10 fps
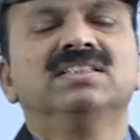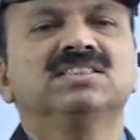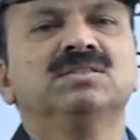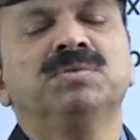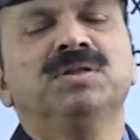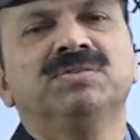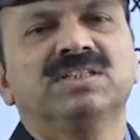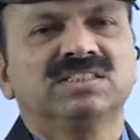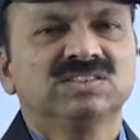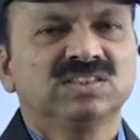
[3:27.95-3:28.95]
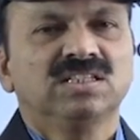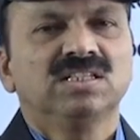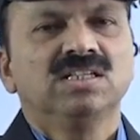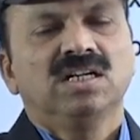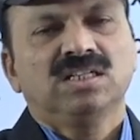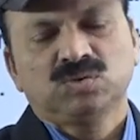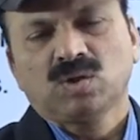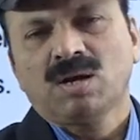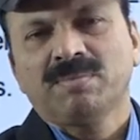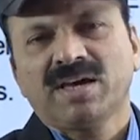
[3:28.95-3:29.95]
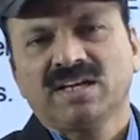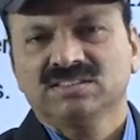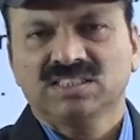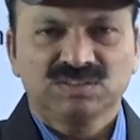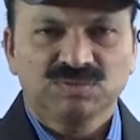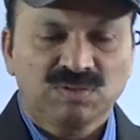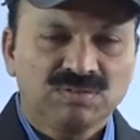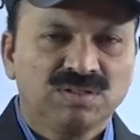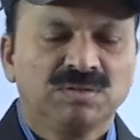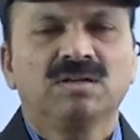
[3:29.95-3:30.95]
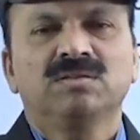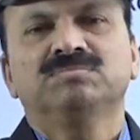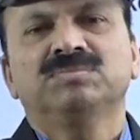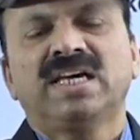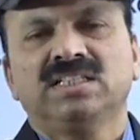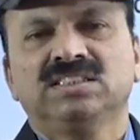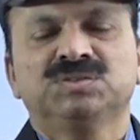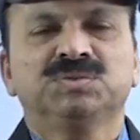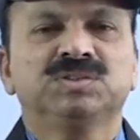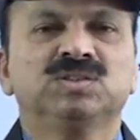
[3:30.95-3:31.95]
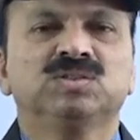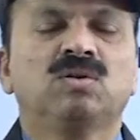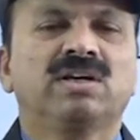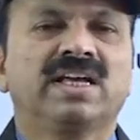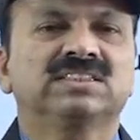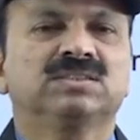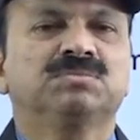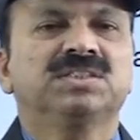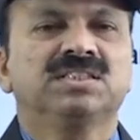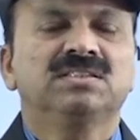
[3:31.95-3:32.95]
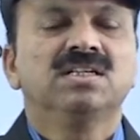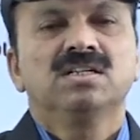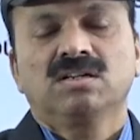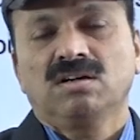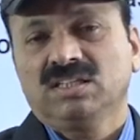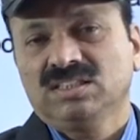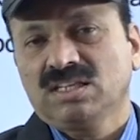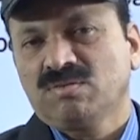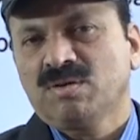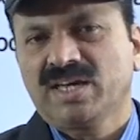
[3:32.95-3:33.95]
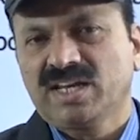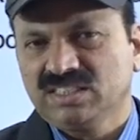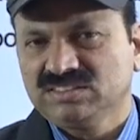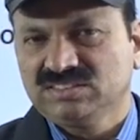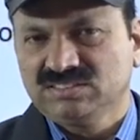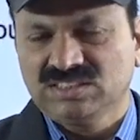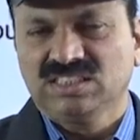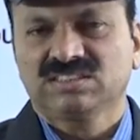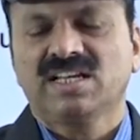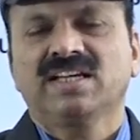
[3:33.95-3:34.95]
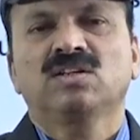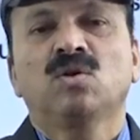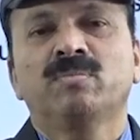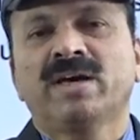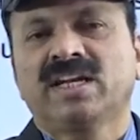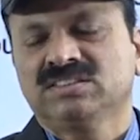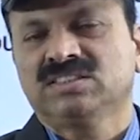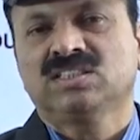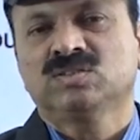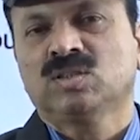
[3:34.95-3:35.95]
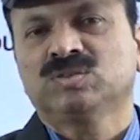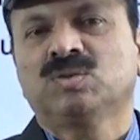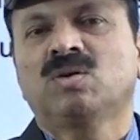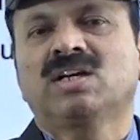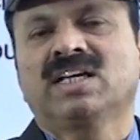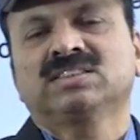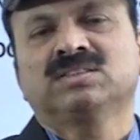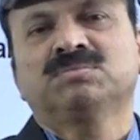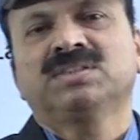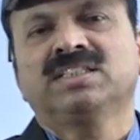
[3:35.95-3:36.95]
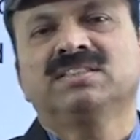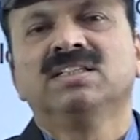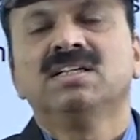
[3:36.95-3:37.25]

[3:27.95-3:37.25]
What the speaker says: Simply we can say Asura marriage, that is one of the marriages which is not accepted. Gandharva marriage, just like love marriage, that is also not accepted.